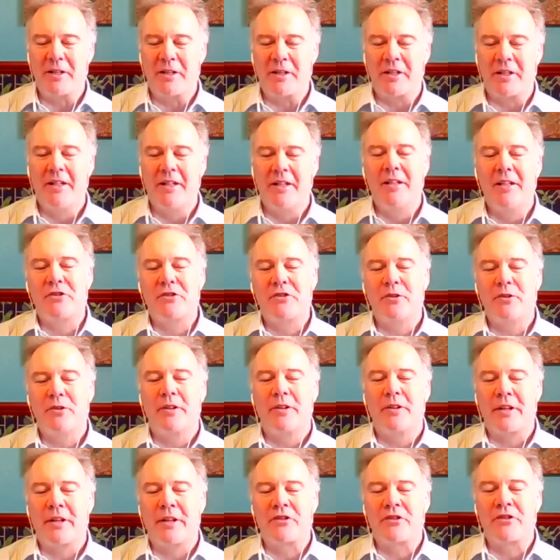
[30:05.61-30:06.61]
So
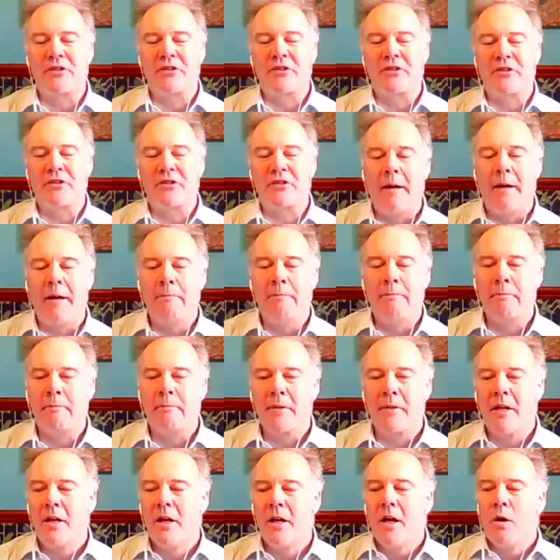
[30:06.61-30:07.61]
thanks, Kate.
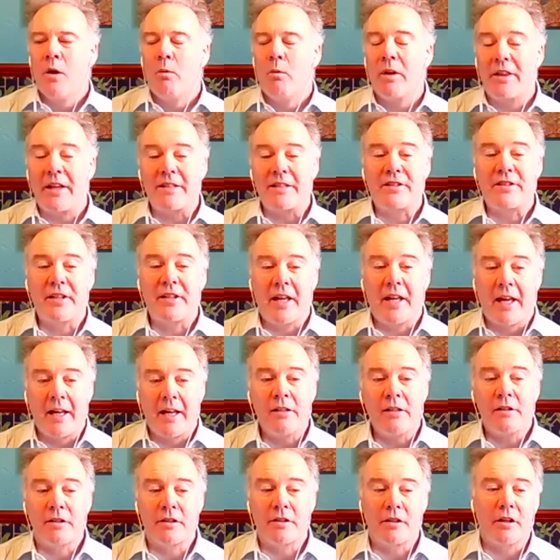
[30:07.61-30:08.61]
Well, that's the
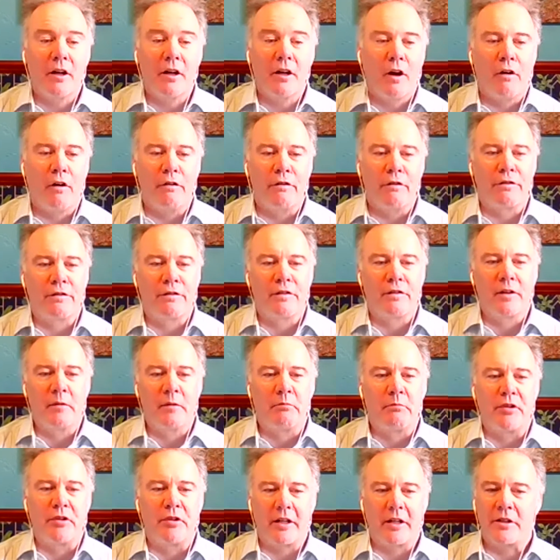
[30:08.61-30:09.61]
end of
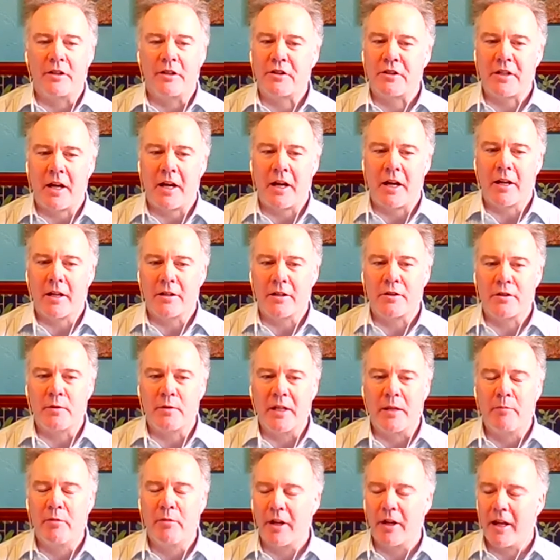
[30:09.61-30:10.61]
British Science
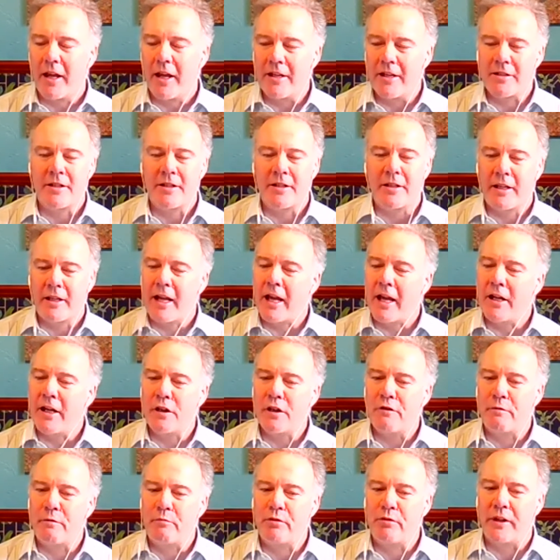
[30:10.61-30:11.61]
Week, but it isn't the
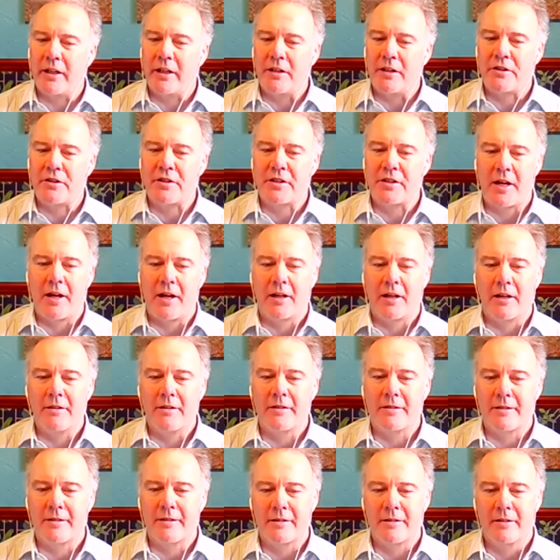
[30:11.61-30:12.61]
end of British
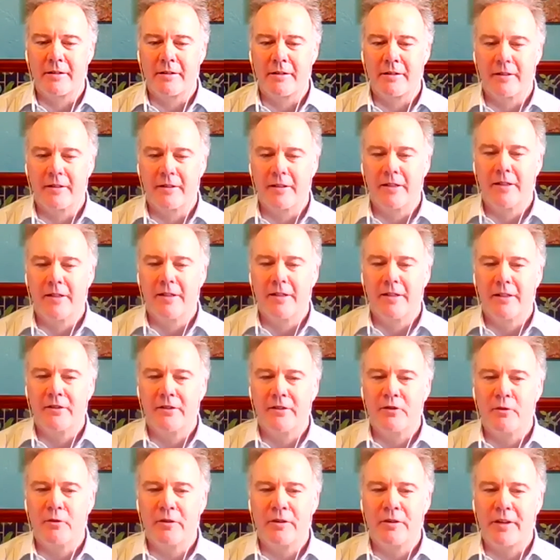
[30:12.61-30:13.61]
science.
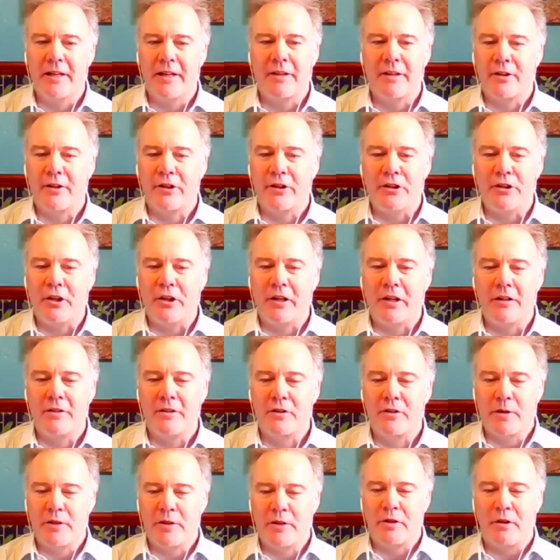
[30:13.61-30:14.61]
Don't think that you can
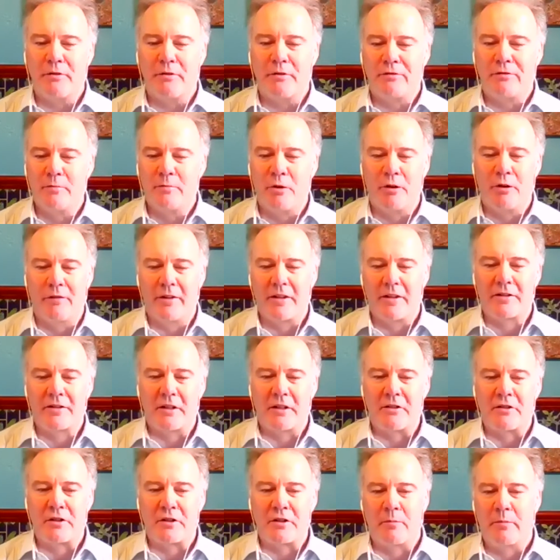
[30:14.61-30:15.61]
switch off from all of this
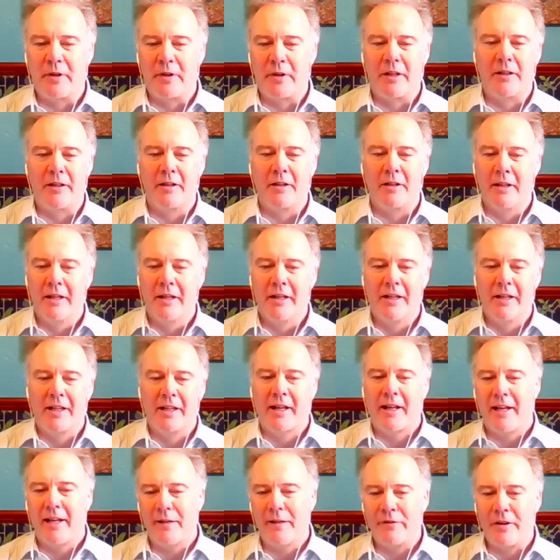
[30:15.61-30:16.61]
and stop being
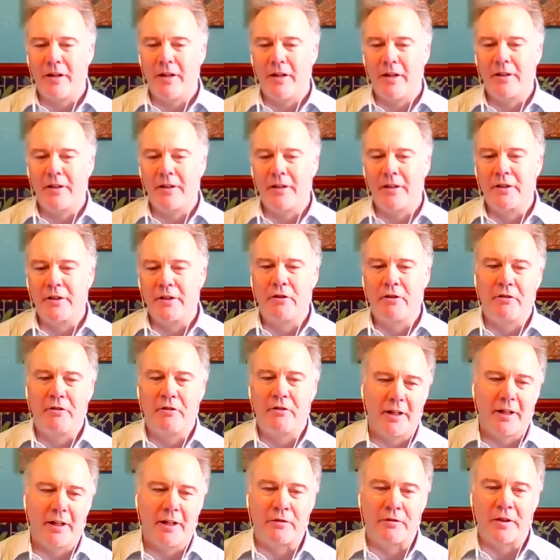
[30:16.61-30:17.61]
clever and
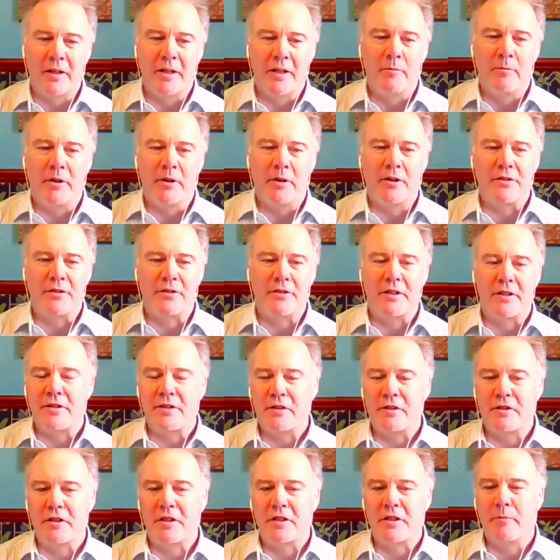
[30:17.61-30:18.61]
creative, because this is
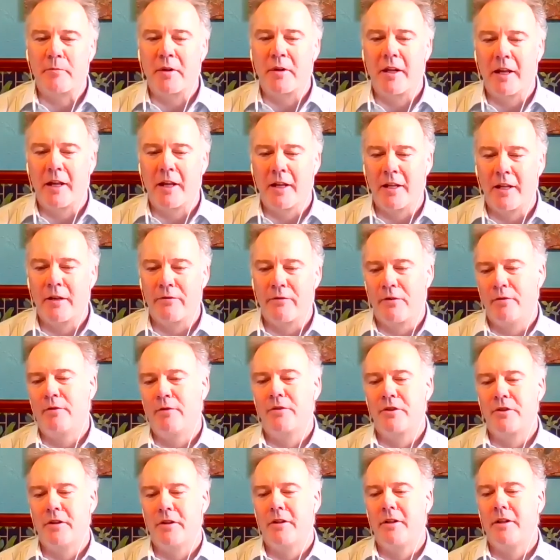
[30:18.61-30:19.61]
just the beginning of your
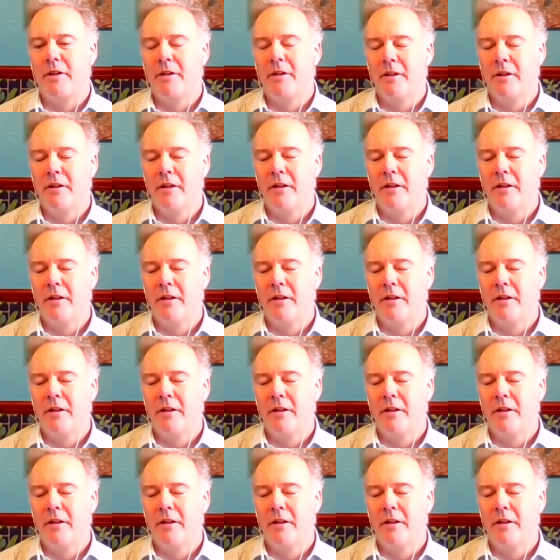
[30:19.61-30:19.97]
journey.